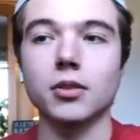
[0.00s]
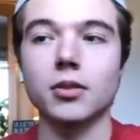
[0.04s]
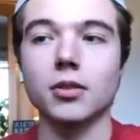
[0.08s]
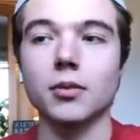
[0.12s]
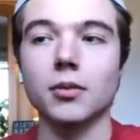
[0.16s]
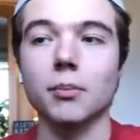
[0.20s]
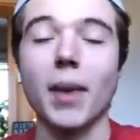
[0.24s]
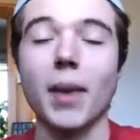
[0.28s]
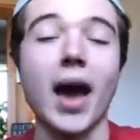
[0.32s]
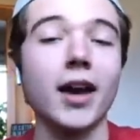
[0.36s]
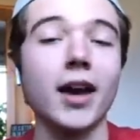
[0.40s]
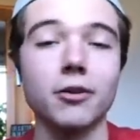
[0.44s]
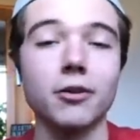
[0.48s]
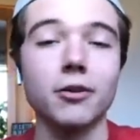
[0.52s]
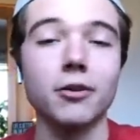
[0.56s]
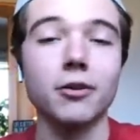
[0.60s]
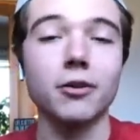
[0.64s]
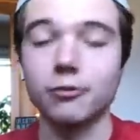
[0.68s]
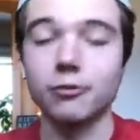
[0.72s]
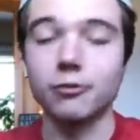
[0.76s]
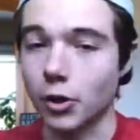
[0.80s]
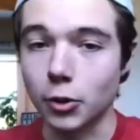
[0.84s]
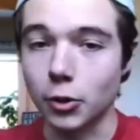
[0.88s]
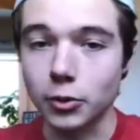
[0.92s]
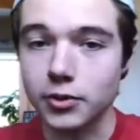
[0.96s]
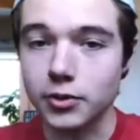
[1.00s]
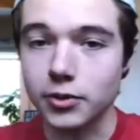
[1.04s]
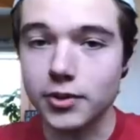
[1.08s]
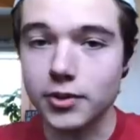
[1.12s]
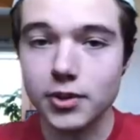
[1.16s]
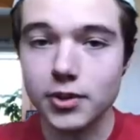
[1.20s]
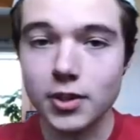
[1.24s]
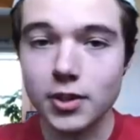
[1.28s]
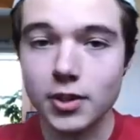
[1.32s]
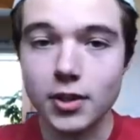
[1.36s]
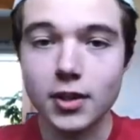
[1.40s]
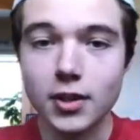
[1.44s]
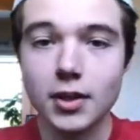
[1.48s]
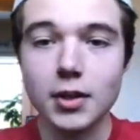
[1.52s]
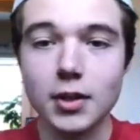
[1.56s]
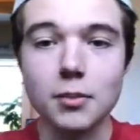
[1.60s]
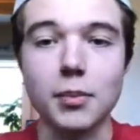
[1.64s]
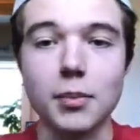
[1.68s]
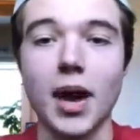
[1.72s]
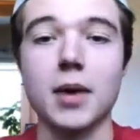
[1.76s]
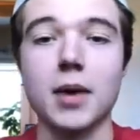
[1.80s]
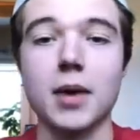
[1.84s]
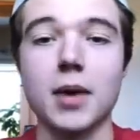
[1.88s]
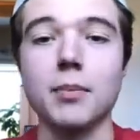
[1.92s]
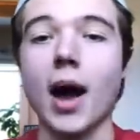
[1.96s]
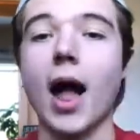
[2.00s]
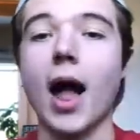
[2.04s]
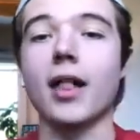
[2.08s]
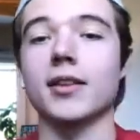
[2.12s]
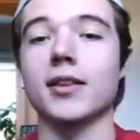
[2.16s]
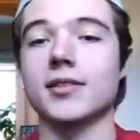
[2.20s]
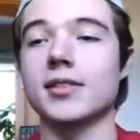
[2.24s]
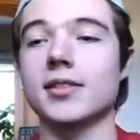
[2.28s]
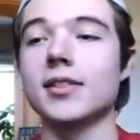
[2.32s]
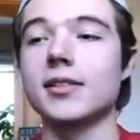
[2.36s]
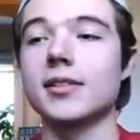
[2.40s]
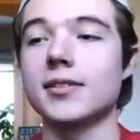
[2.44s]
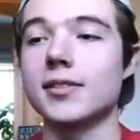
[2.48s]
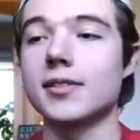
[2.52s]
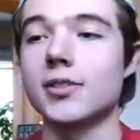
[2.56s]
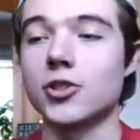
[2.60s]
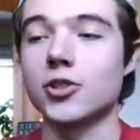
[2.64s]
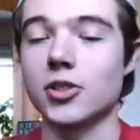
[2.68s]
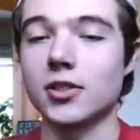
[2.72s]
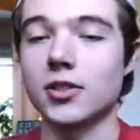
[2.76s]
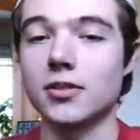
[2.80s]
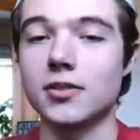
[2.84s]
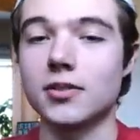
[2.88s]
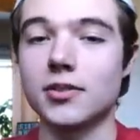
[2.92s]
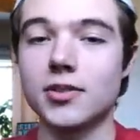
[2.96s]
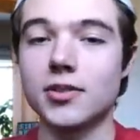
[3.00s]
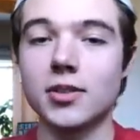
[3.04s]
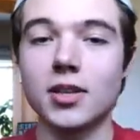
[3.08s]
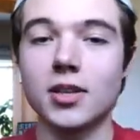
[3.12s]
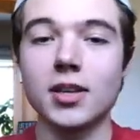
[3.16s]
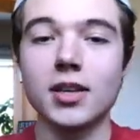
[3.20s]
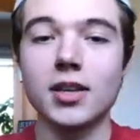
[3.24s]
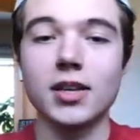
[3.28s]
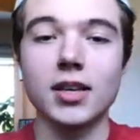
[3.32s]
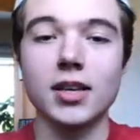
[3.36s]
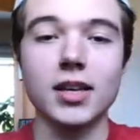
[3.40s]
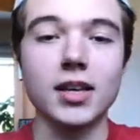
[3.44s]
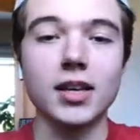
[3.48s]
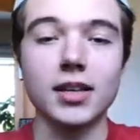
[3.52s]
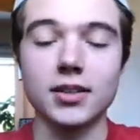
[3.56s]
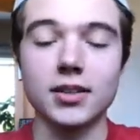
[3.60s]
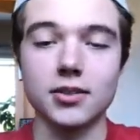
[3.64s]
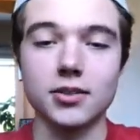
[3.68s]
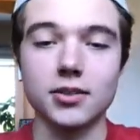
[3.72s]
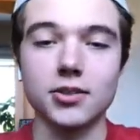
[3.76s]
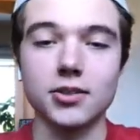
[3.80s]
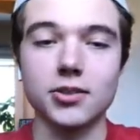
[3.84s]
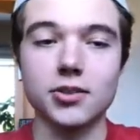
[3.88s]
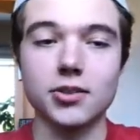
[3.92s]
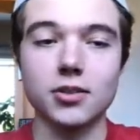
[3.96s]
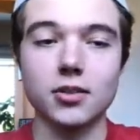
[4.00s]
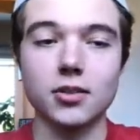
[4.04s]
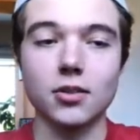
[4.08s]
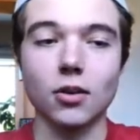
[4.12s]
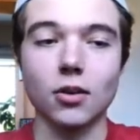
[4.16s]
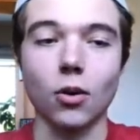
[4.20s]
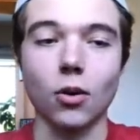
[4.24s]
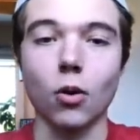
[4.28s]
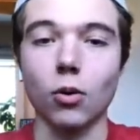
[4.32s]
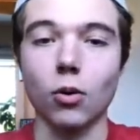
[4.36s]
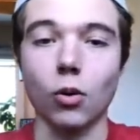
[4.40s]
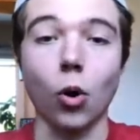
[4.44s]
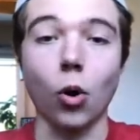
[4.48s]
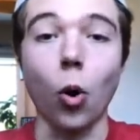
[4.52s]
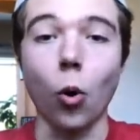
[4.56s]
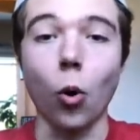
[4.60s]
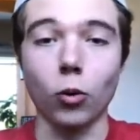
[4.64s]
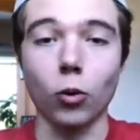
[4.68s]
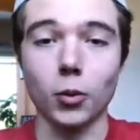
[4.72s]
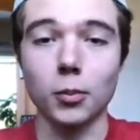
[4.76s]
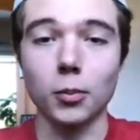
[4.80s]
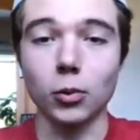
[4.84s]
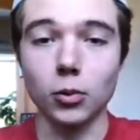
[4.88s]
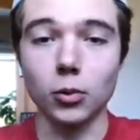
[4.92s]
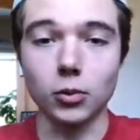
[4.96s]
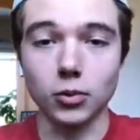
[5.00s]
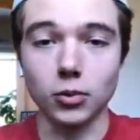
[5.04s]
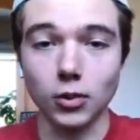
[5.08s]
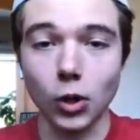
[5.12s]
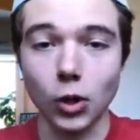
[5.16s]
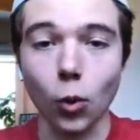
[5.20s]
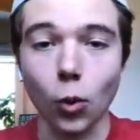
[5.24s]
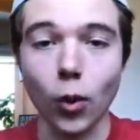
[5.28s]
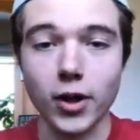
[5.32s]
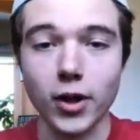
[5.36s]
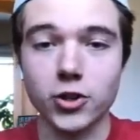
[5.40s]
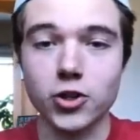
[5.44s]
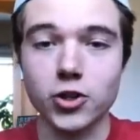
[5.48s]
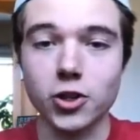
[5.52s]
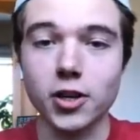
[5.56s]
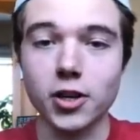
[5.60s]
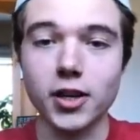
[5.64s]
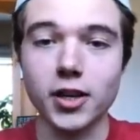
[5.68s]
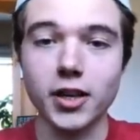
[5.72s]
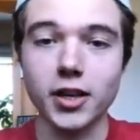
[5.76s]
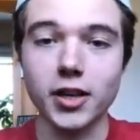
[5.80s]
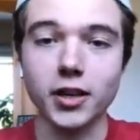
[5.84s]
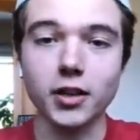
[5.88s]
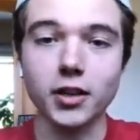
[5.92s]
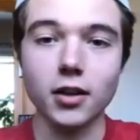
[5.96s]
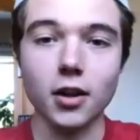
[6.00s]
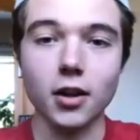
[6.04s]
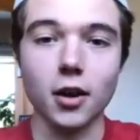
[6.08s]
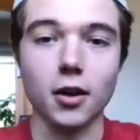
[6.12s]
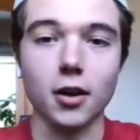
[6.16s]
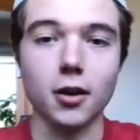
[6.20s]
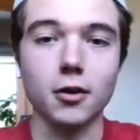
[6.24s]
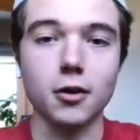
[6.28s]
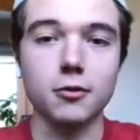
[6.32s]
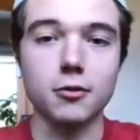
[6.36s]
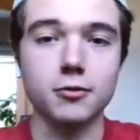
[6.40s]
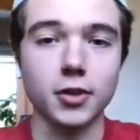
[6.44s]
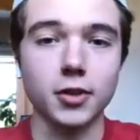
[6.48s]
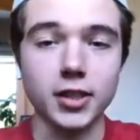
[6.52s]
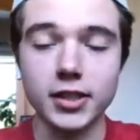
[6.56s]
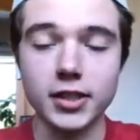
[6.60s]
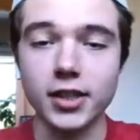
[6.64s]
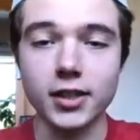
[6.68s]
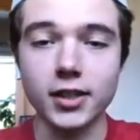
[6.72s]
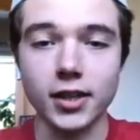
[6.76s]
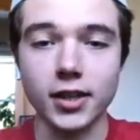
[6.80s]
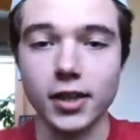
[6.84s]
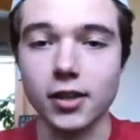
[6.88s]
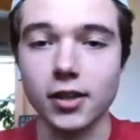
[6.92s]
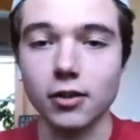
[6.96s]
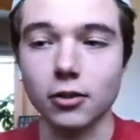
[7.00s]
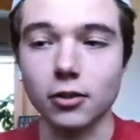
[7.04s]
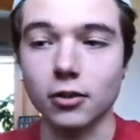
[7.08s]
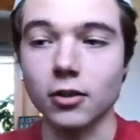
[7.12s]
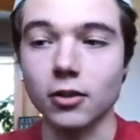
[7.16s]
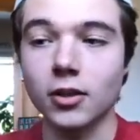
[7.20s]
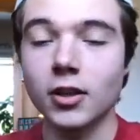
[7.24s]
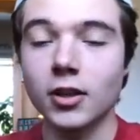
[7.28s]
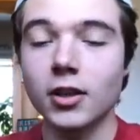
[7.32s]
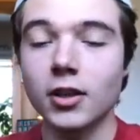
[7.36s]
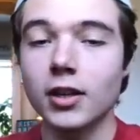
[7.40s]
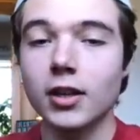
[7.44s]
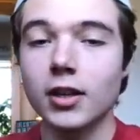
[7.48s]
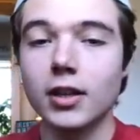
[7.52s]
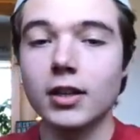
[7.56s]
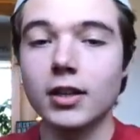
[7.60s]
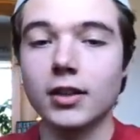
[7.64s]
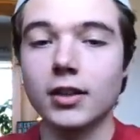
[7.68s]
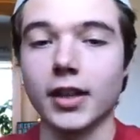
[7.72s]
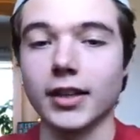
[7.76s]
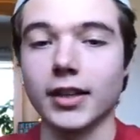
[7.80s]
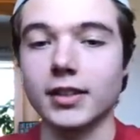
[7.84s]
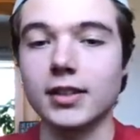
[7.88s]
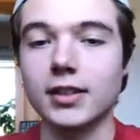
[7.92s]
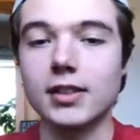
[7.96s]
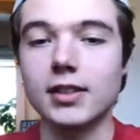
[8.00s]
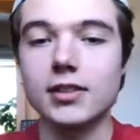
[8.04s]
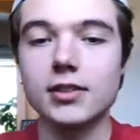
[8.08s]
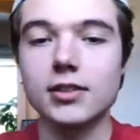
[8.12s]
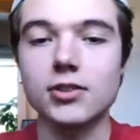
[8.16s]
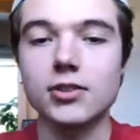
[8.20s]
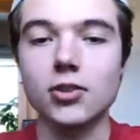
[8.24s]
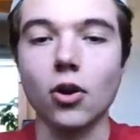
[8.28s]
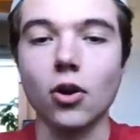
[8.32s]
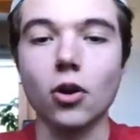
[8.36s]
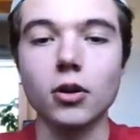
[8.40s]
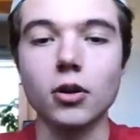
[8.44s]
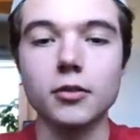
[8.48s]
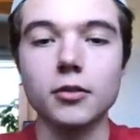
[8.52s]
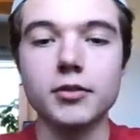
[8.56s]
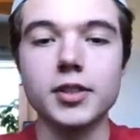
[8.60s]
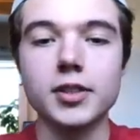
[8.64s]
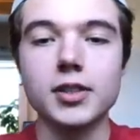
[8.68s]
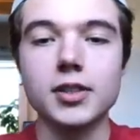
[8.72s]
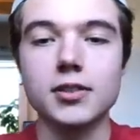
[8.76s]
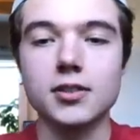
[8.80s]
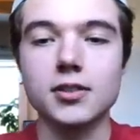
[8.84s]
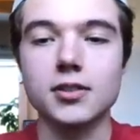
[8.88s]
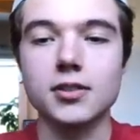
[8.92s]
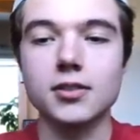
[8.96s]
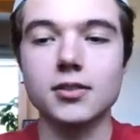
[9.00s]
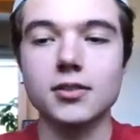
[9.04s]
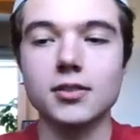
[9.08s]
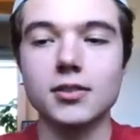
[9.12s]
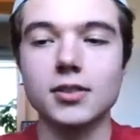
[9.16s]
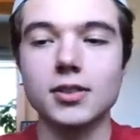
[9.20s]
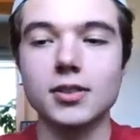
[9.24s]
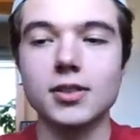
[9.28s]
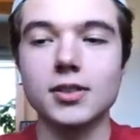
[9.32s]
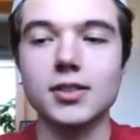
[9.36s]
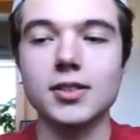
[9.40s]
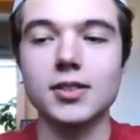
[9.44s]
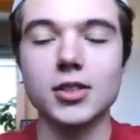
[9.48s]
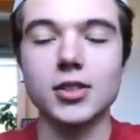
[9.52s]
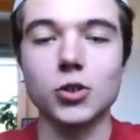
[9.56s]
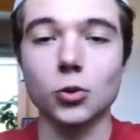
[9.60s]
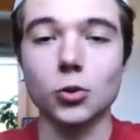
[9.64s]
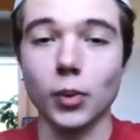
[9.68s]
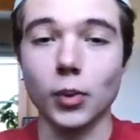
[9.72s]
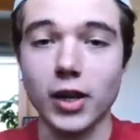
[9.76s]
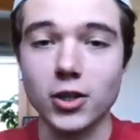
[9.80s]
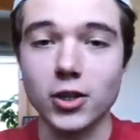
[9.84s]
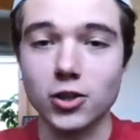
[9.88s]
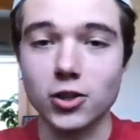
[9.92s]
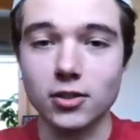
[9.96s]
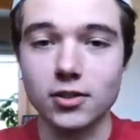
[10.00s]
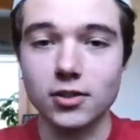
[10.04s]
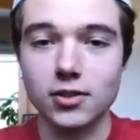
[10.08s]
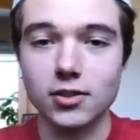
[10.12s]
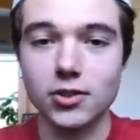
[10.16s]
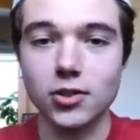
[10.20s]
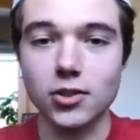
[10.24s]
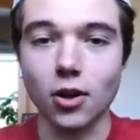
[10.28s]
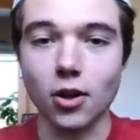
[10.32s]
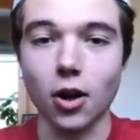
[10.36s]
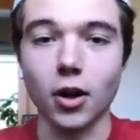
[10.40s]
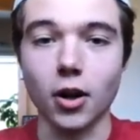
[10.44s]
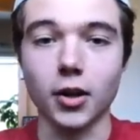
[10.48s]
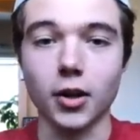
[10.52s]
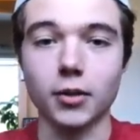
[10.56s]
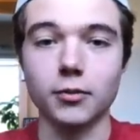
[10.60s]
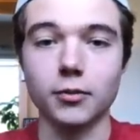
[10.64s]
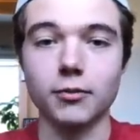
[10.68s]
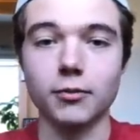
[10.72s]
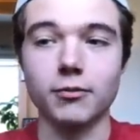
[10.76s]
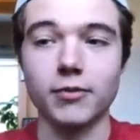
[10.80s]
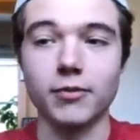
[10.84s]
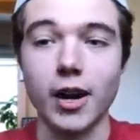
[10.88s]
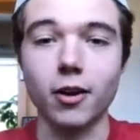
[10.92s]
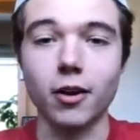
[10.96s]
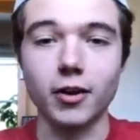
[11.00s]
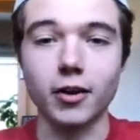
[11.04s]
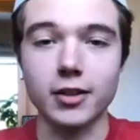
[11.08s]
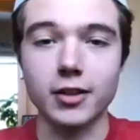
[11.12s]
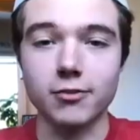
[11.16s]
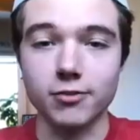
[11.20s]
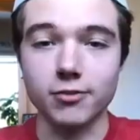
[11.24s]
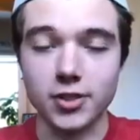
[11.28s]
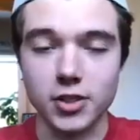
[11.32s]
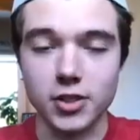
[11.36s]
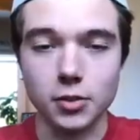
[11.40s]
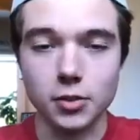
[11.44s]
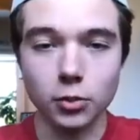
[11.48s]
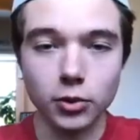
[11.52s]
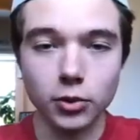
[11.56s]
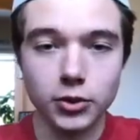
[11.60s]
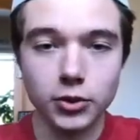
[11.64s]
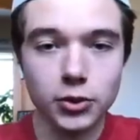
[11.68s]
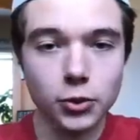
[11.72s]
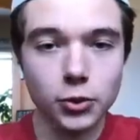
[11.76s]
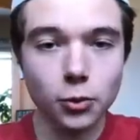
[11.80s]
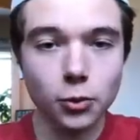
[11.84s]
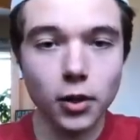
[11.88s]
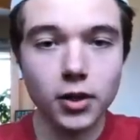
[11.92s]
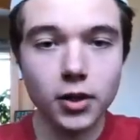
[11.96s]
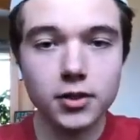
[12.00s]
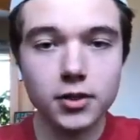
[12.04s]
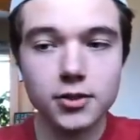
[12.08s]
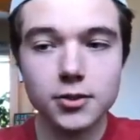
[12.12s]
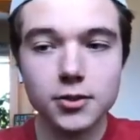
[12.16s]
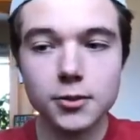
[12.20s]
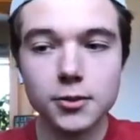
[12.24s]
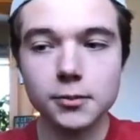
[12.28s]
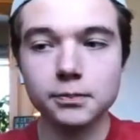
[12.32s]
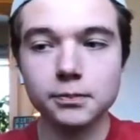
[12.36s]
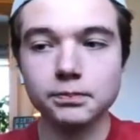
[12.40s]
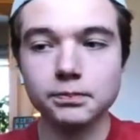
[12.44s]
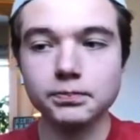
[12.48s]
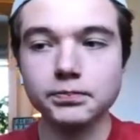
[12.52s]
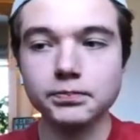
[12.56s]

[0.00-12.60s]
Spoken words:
bad votes, bad policy decisions, his horrible questioning of Anita Hill. Like these, all of these situations are very visible to us.